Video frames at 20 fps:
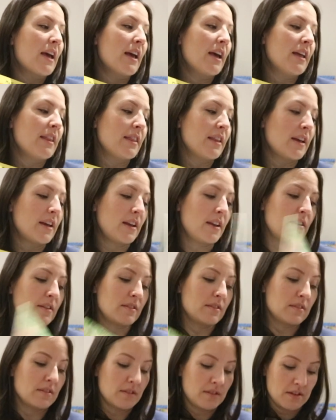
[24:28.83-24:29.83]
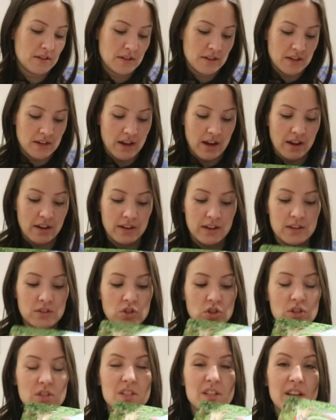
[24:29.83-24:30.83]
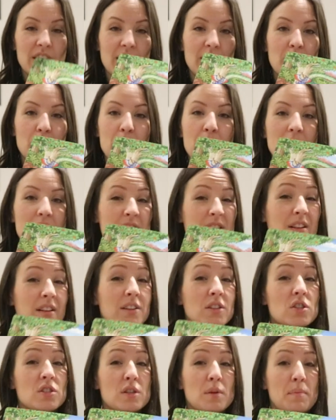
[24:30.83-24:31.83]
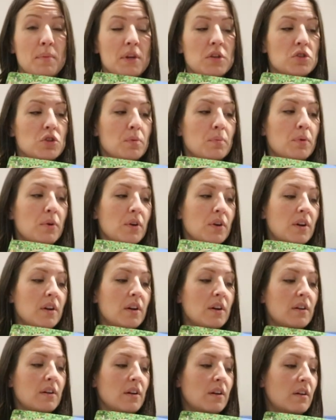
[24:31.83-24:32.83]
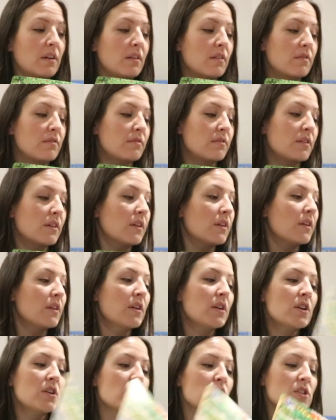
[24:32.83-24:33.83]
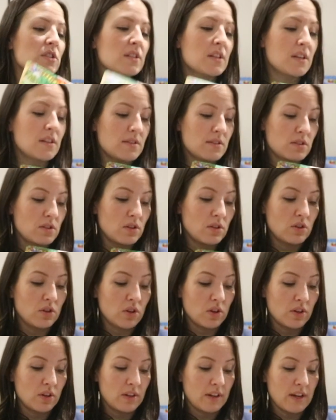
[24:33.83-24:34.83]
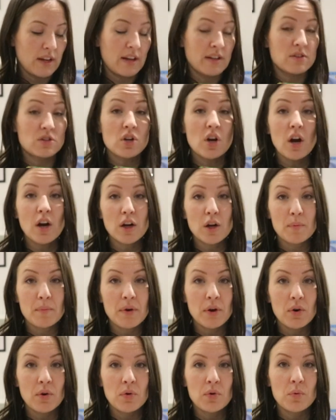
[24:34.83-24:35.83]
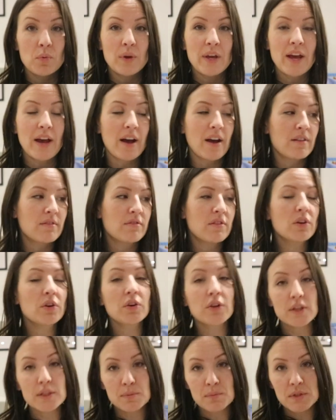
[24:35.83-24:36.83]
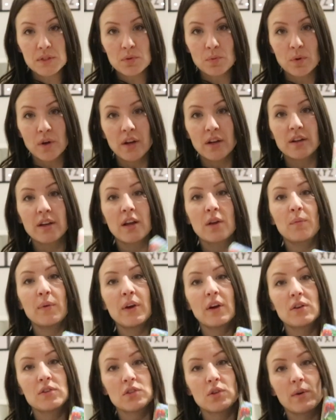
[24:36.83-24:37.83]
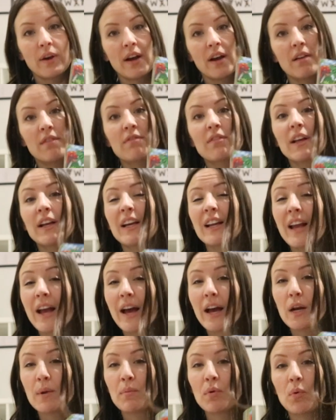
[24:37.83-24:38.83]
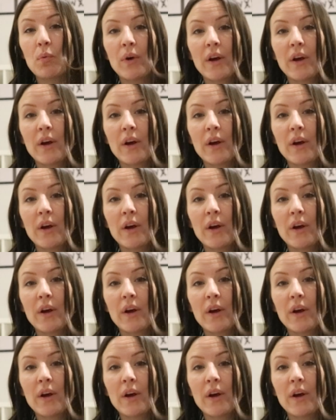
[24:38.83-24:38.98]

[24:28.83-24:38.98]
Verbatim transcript: And then, yeah, it's just like basically just a picture book of just things to look and talk about. We have the Christmas one and we also have like an animal